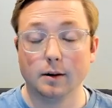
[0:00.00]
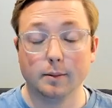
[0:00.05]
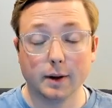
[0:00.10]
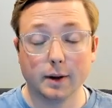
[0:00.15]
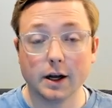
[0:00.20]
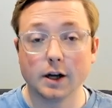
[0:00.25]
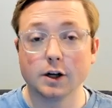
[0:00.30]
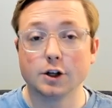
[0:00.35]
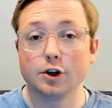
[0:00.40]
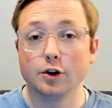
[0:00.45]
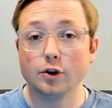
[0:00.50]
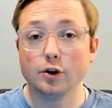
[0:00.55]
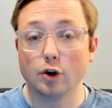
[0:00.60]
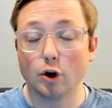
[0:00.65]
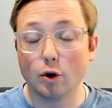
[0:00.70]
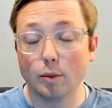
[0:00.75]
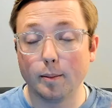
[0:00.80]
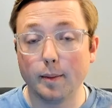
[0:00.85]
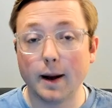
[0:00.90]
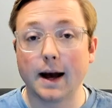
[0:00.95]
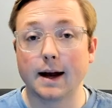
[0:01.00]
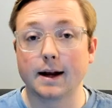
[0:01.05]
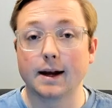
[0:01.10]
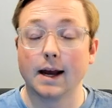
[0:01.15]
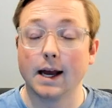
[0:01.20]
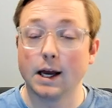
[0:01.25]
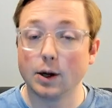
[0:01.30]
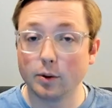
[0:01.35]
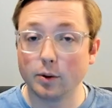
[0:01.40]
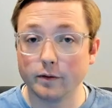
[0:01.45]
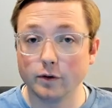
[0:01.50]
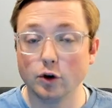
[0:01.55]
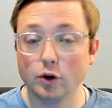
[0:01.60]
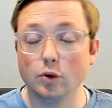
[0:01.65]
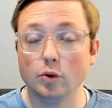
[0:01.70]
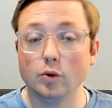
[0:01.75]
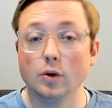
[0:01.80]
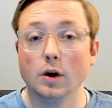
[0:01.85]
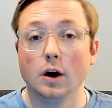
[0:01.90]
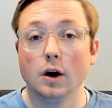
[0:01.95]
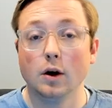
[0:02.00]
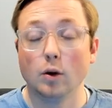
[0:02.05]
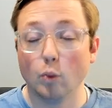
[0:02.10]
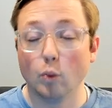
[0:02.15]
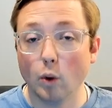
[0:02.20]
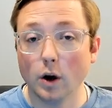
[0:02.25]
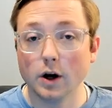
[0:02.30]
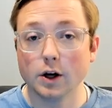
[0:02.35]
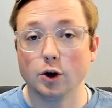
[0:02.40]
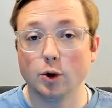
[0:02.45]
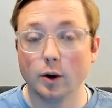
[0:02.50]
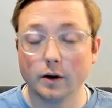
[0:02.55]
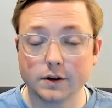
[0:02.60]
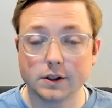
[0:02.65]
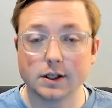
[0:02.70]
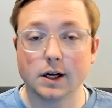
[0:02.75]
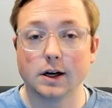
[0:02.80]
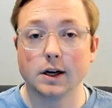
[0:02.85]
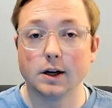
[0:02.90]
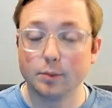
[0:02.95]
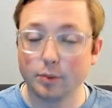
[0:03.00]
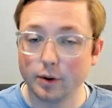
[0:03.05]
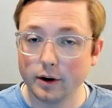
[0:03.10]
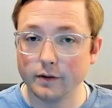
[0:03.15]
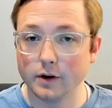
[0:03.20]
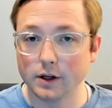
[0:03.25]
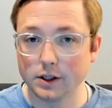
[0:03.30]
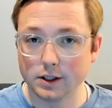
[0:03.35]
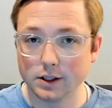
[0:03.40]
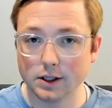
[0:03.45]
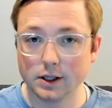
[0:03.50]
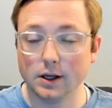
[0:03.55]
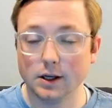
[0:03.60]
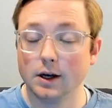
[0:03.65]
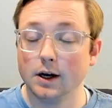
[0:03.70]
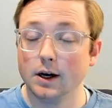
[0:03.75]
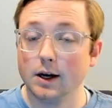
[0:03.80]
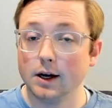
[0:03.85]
making sure you go back and review what you have studied previously.